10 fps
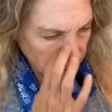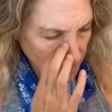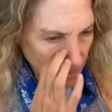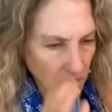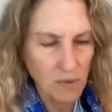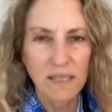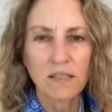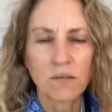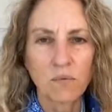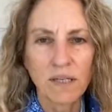Oh,
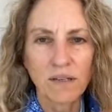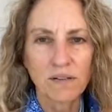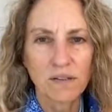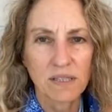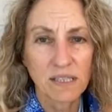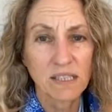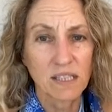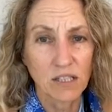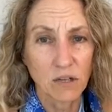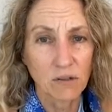and one other, this is a
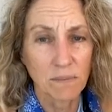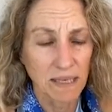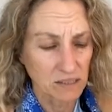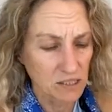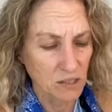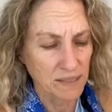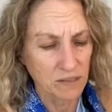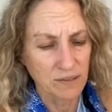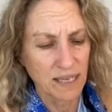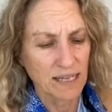note about slow
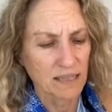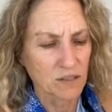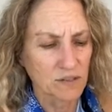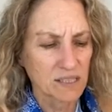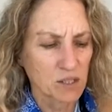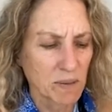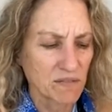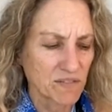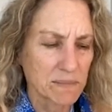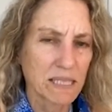internet. I learned this
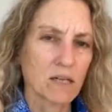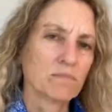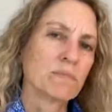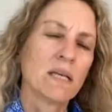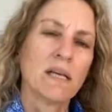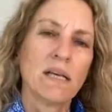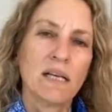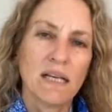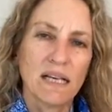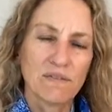about Vimeo.
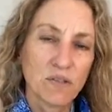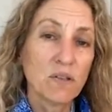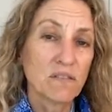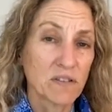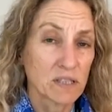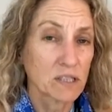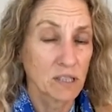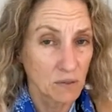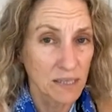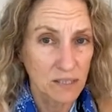If you have
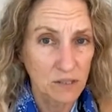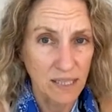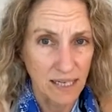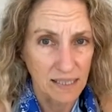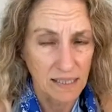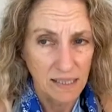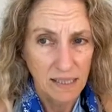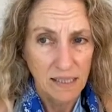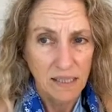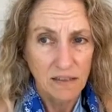slow internet,
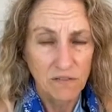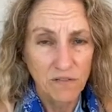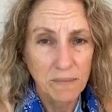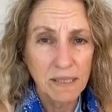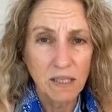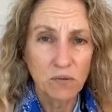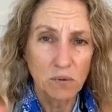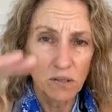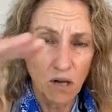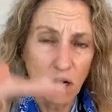Vimeo
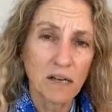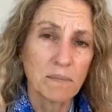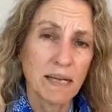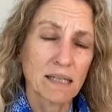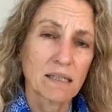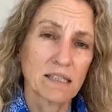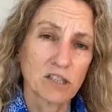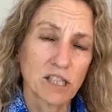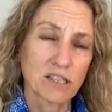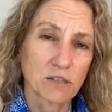will automatically
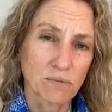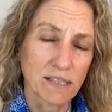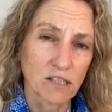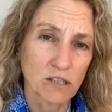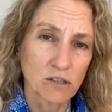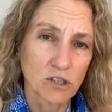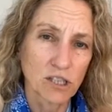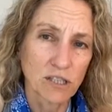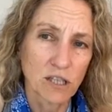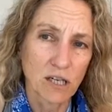adjust the
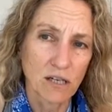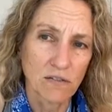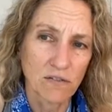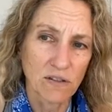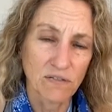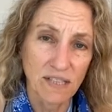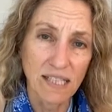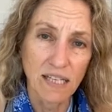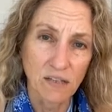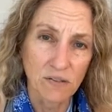resolution of
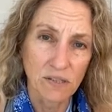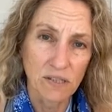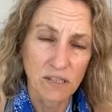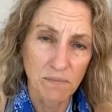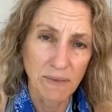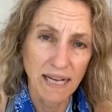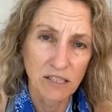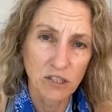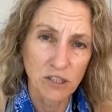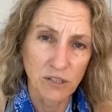videos to
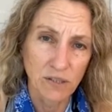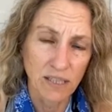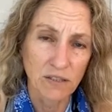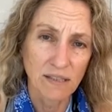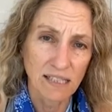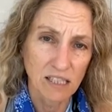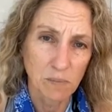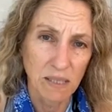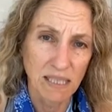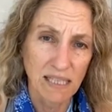match your internet
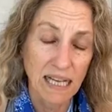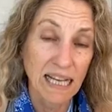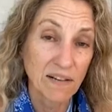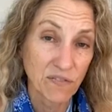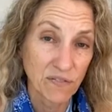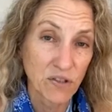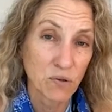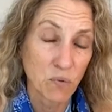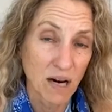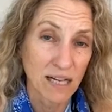speed if you
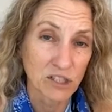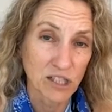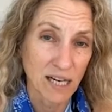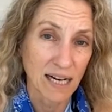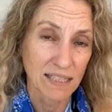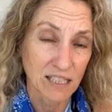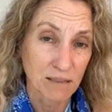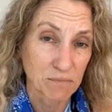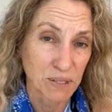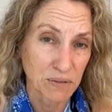watch on a
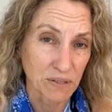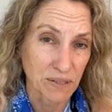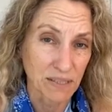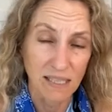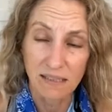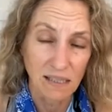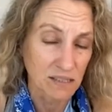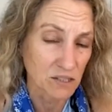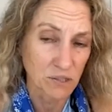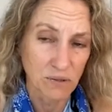computer. It
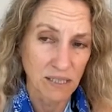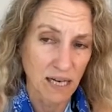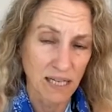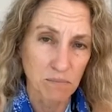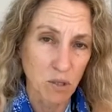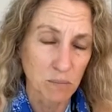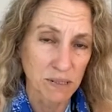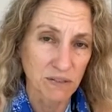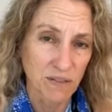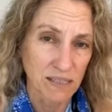doesn't do it on mobile
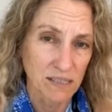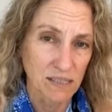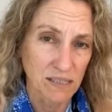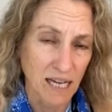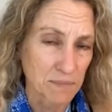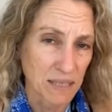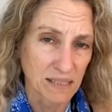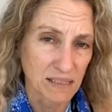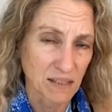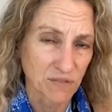devices,
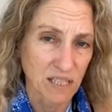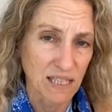iPads, stuff like